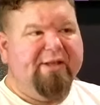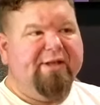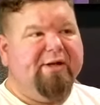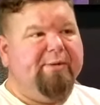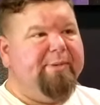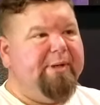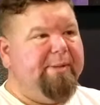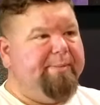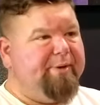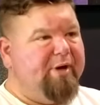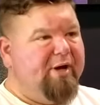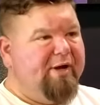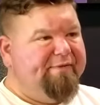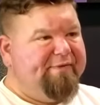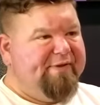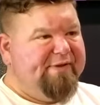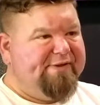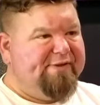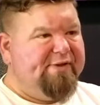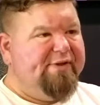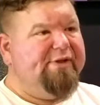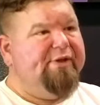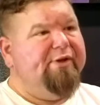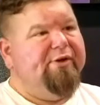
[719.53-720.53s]
and make a little bit of
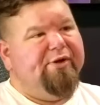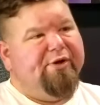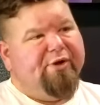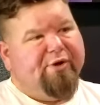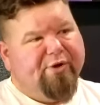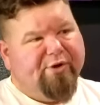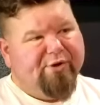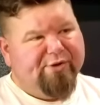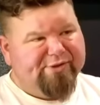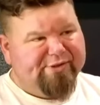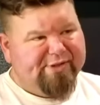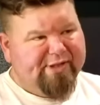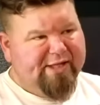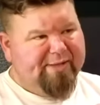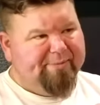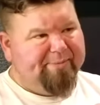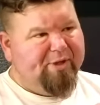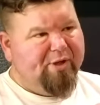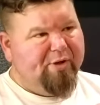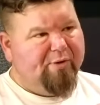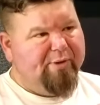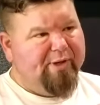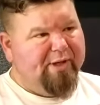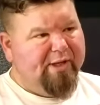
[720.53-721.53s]
profit so that you're encouraged to
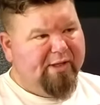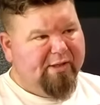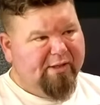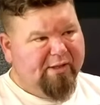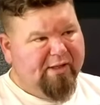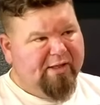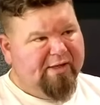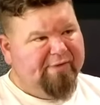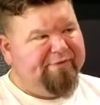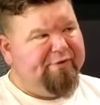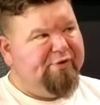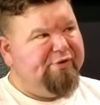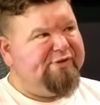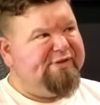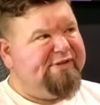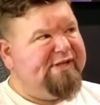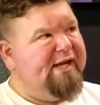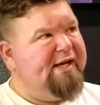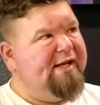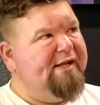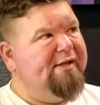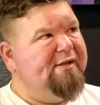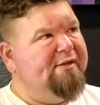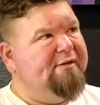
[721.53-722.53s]
keep going. And and if you're
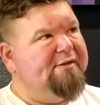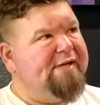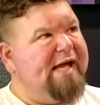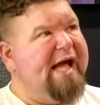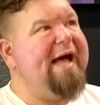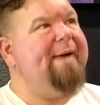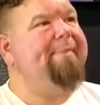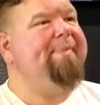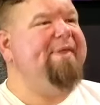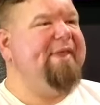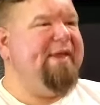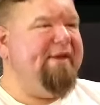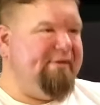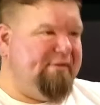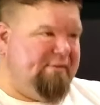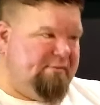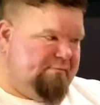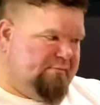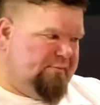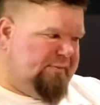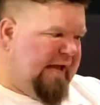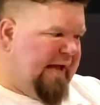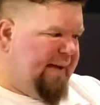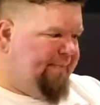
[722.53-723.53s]
sending top of that
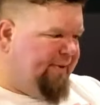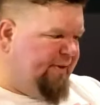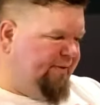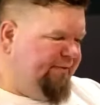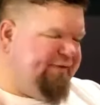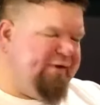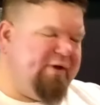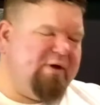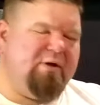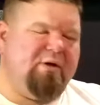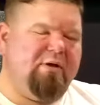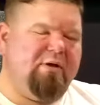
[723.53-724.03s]
top of the